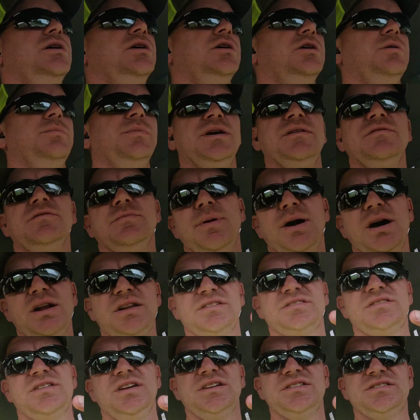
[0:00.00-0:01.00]
Um,
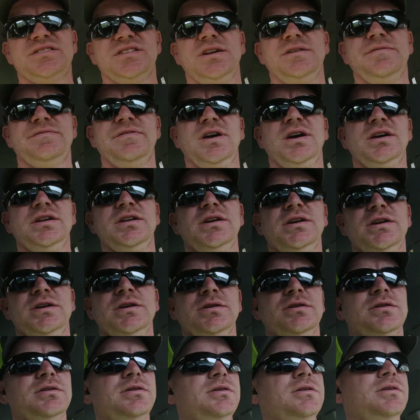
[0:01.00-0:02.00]
everybody stay safe out
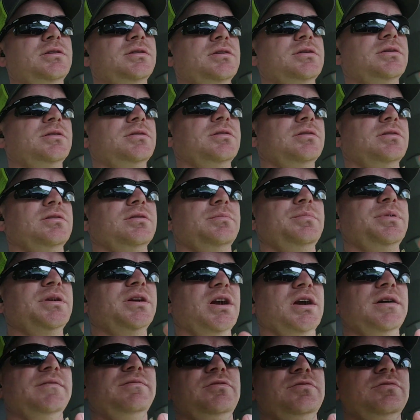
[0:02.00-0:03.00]
there.
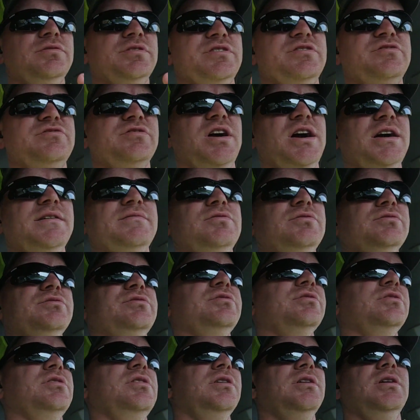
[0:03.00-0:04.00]
Be careful when you
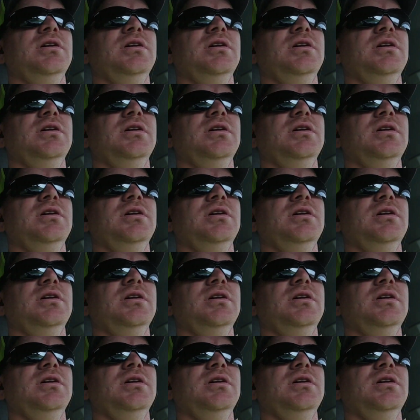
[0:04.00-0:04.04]
travels.